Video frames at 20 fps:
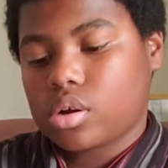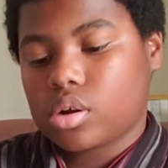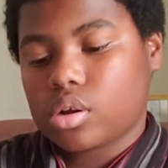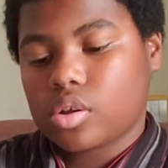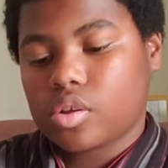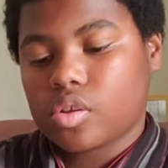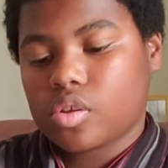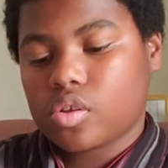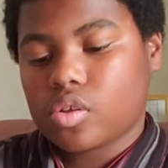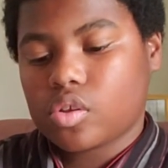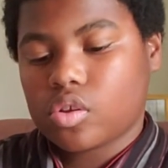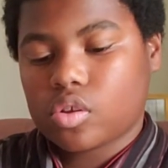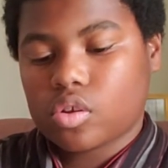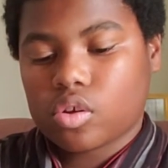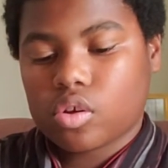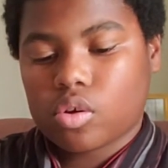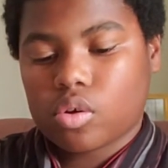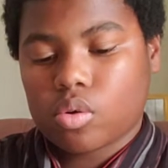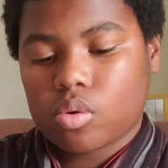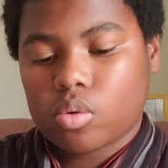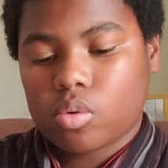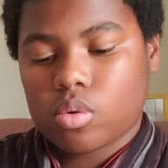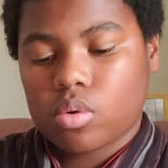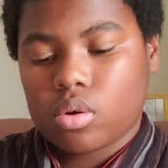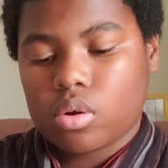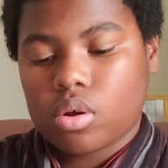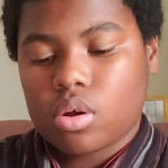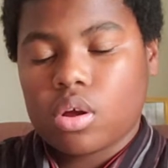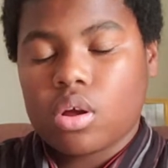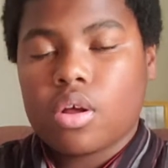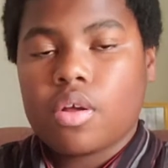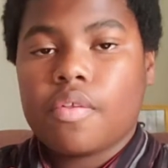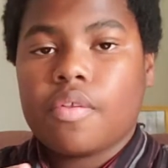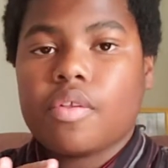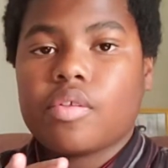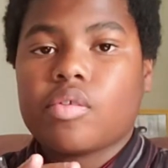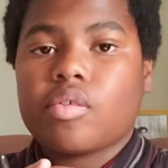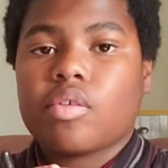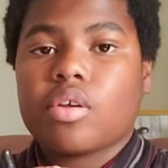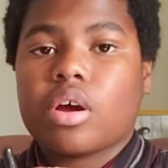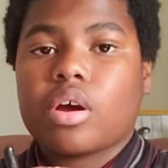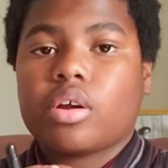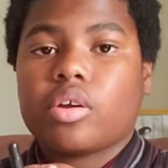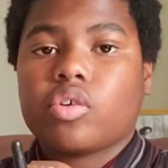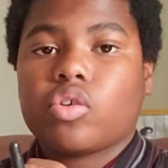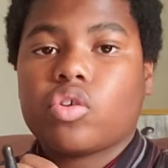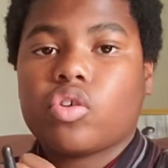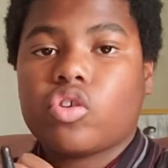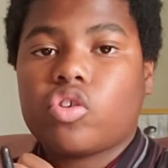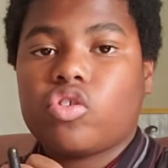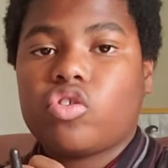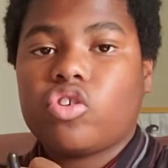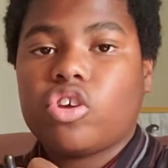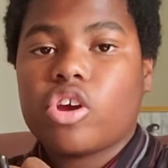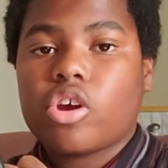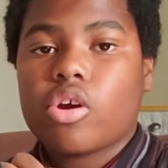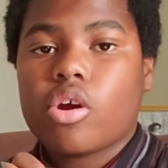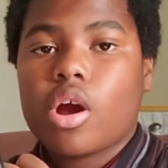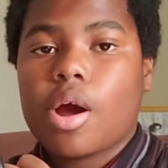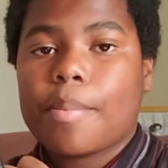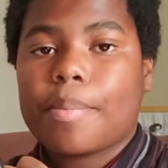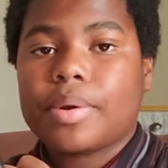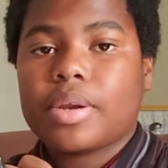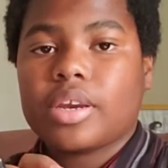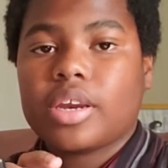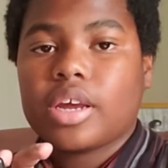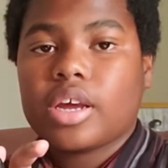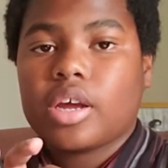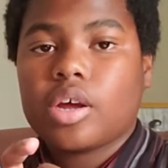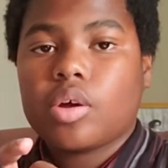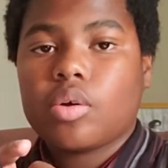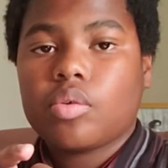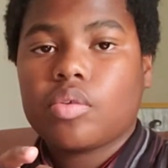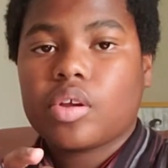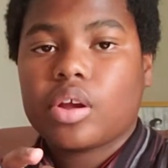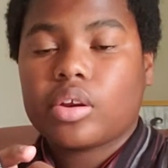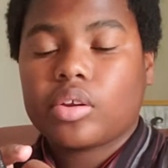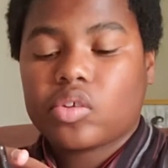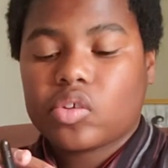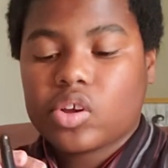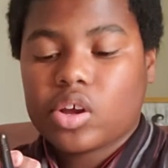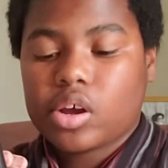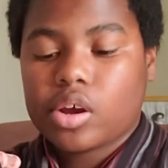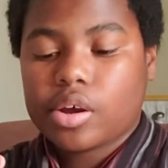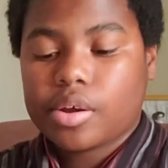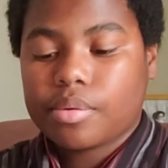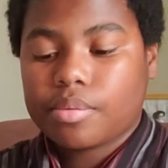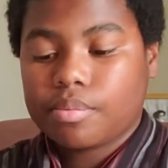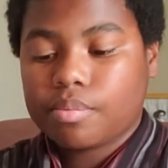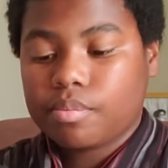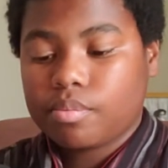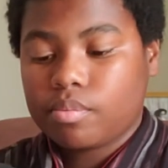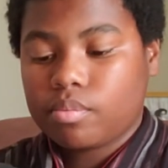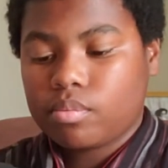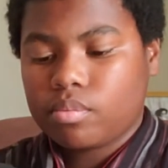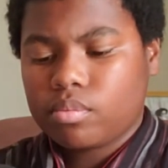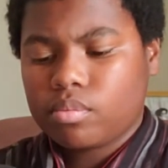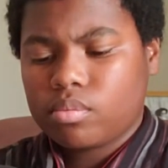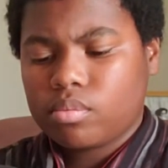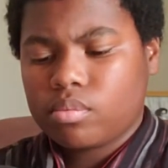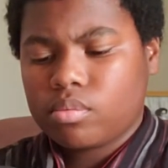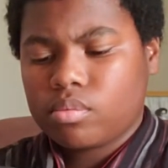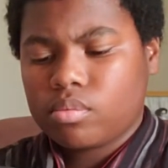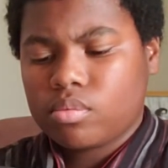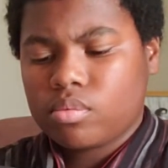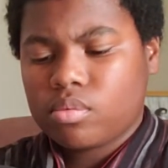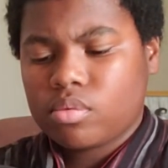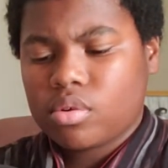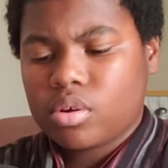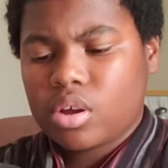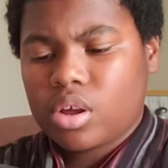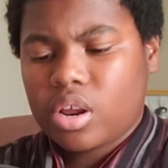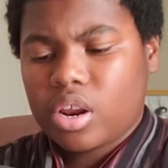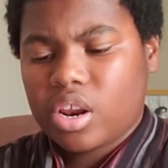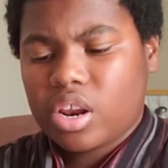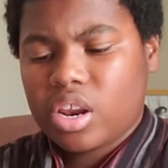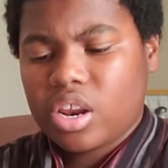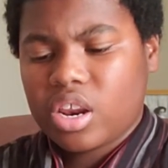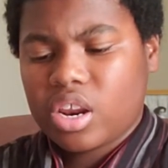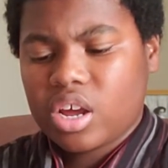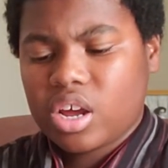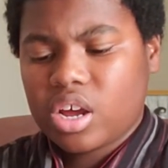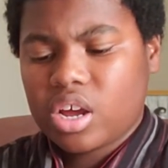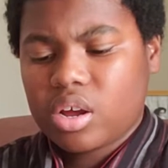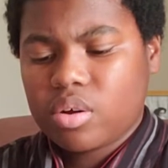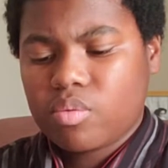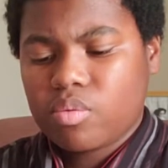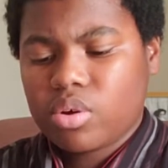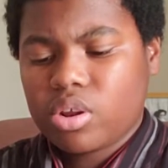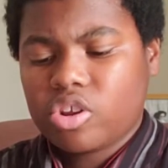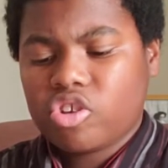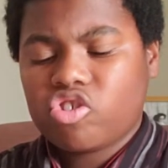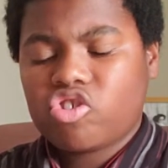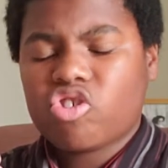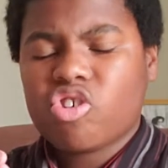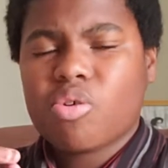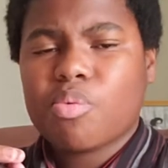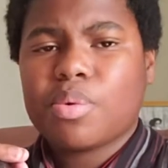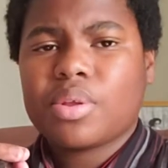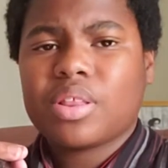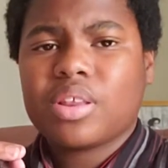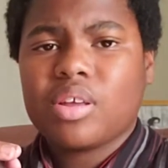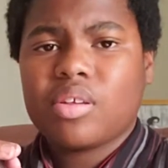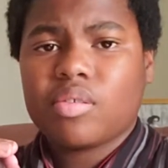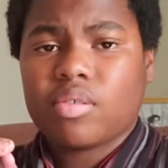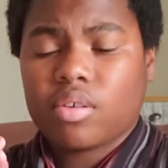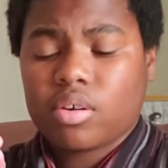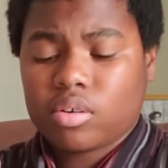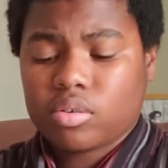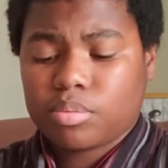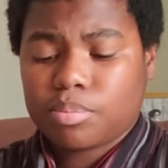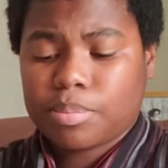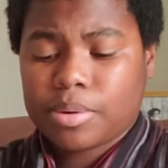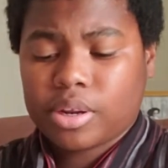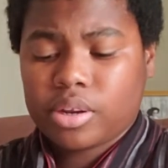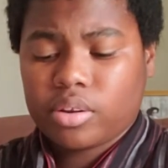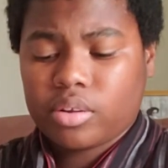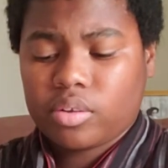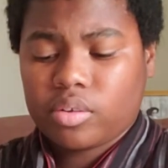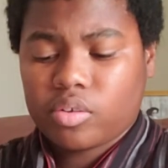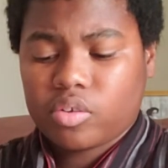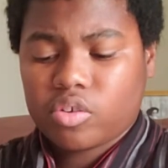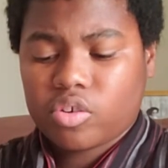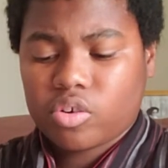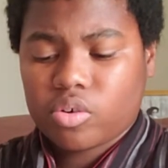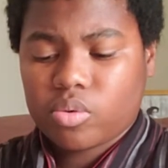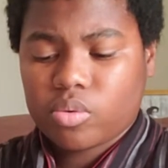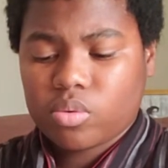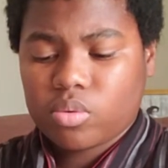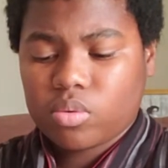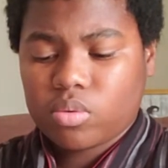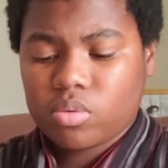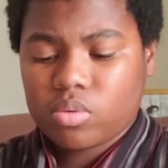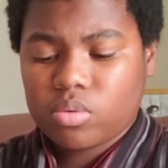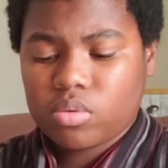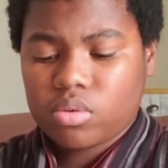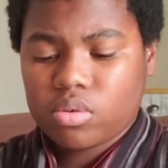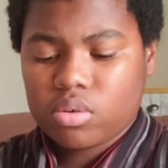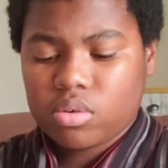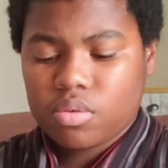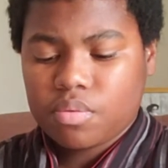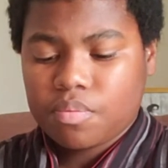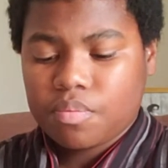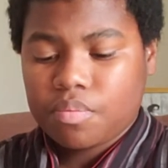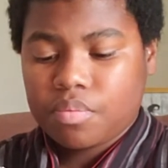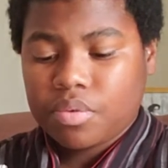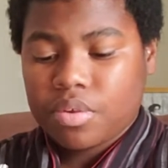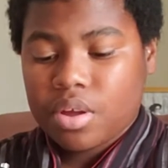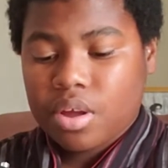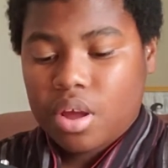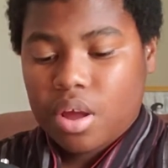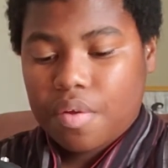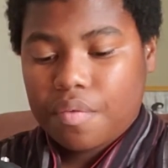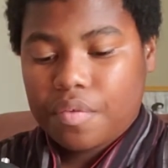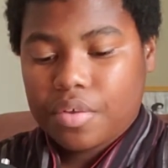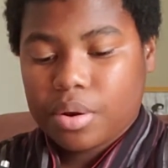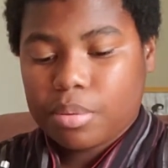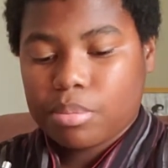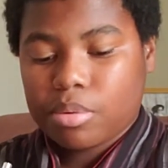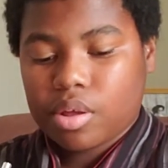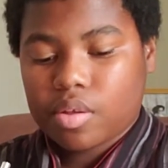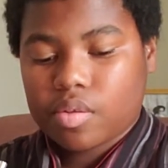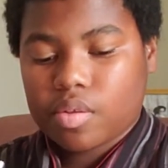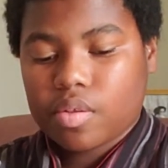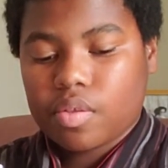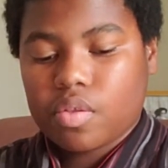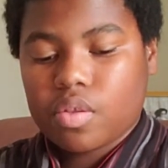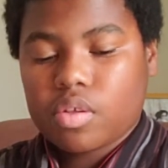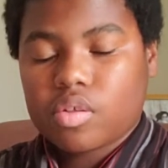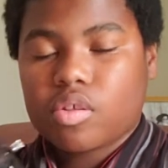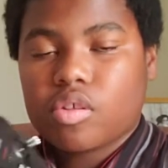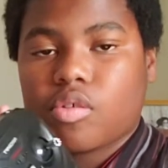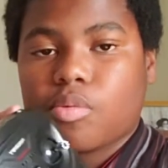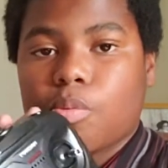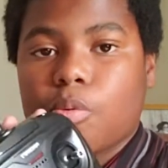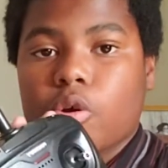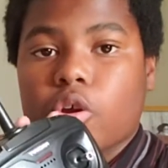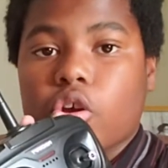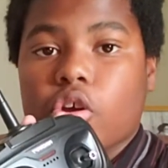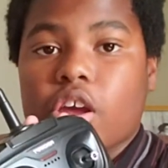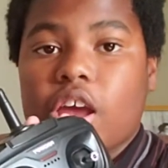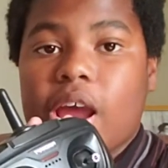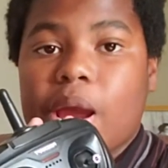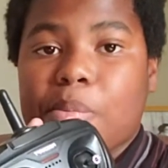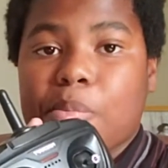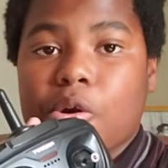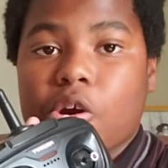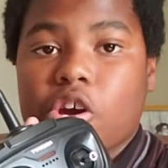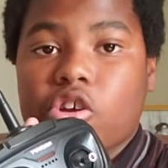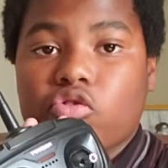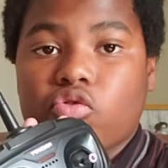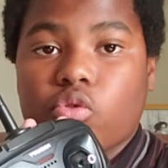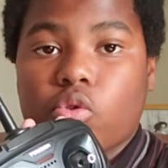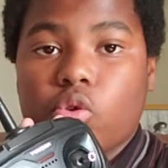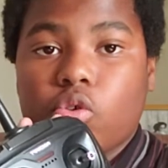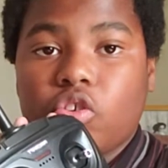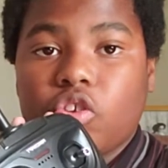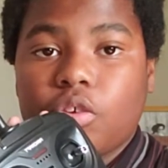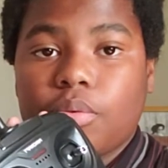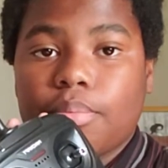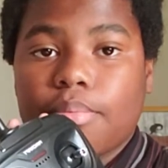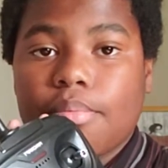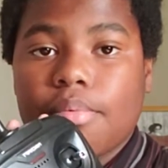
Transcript: So this is how it steer up and down, side to side. I'm not really sure what these little buttons do. And then I'm guessing this is for your camera controls.